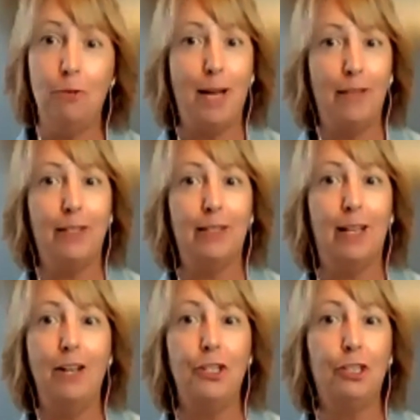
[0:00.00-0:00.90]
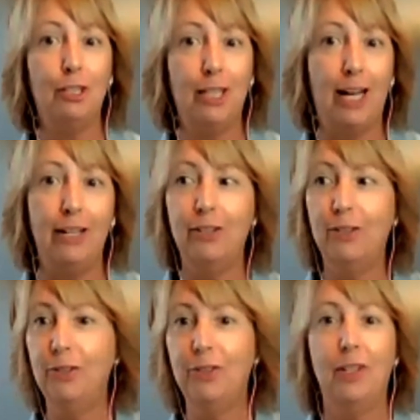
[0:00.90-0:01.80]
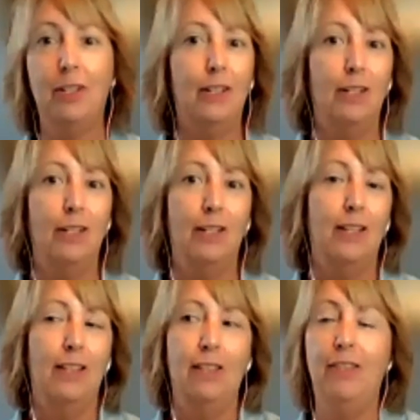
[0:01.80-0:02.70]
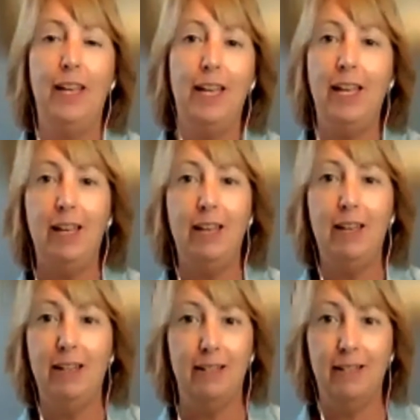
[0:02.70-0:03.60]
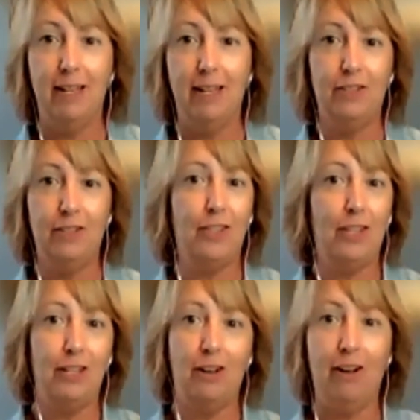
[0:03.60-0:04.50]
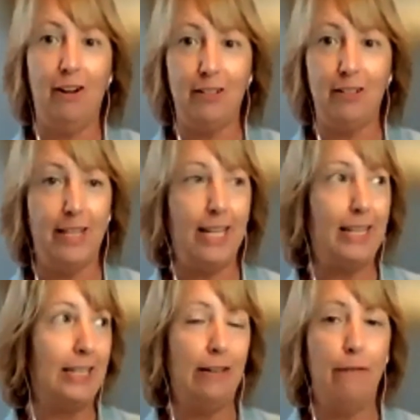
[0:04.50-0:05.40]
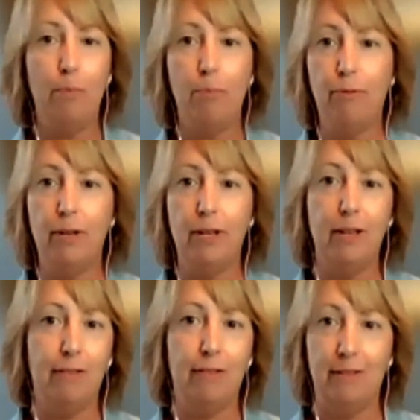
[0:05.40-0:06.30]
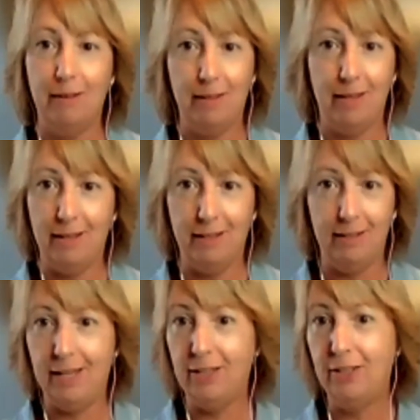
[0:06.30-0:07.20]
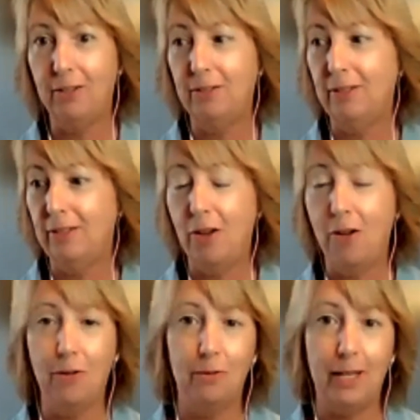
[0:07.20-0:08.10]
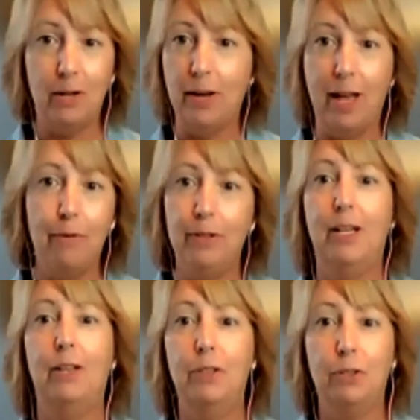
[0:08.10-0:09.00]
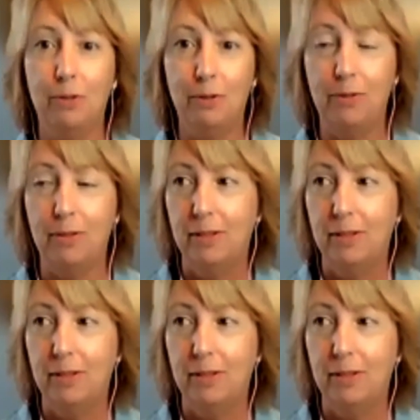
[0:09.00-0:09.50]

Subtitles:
Pathological liars, it's an art. They live, breathe it. They don't ever tell the truth.